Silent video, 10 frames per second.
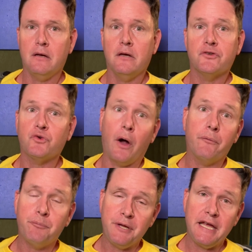So I
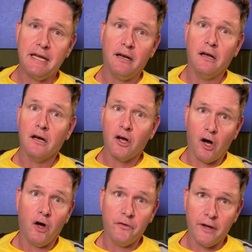repeat,
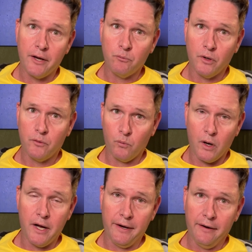"Call
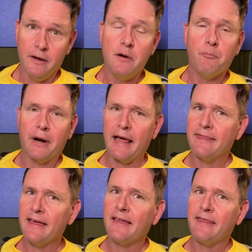911. But I
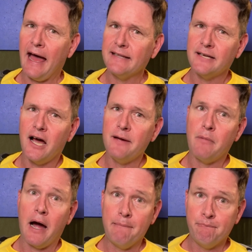think that time
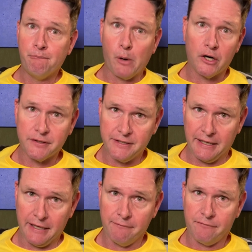I barked it
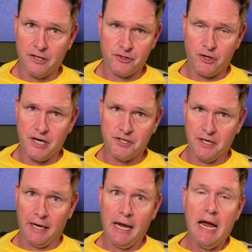in
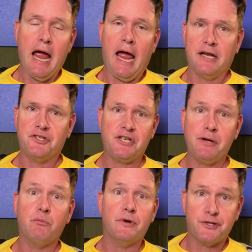frustration. And she
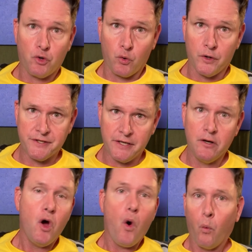retorted,
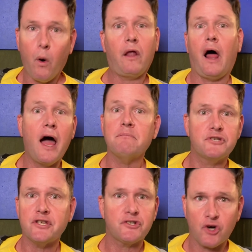"Well, I'm
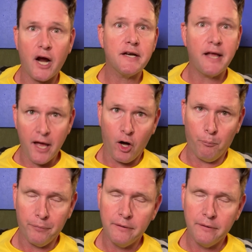just trying to help."